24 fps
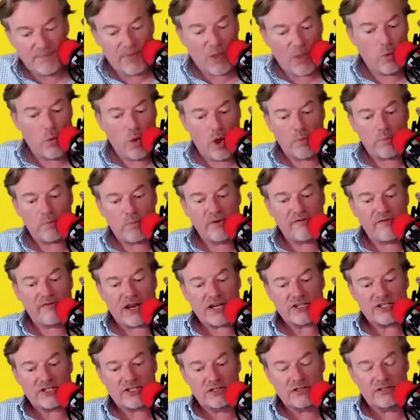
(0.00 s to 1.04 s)
What
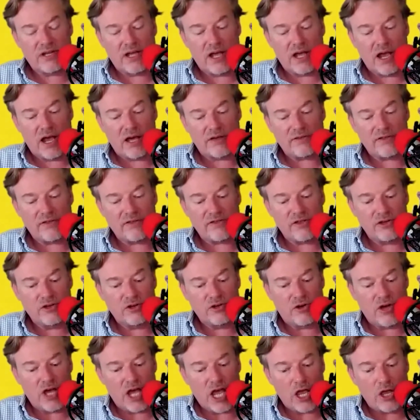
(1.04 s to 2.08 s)
profession other than
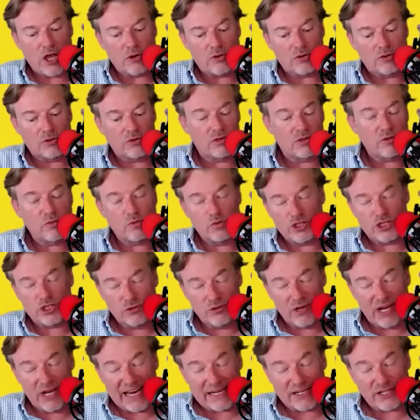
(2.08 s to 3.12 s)
your own would you
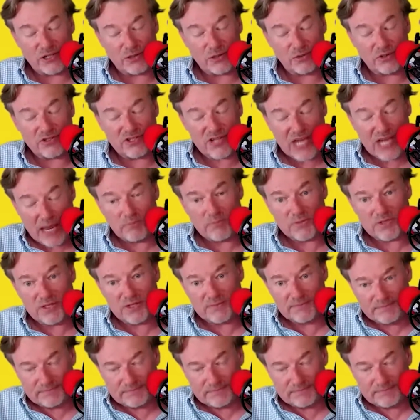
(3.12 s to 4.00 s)
like to attempt?